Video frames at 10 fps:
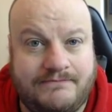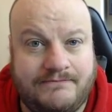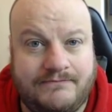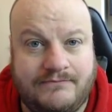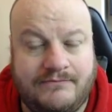
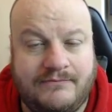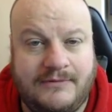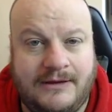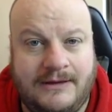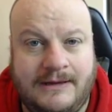
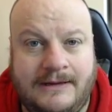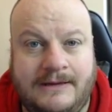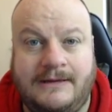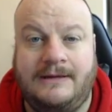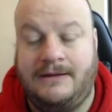
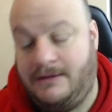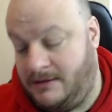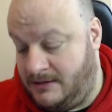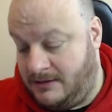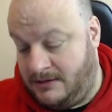
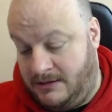Nobody speaks.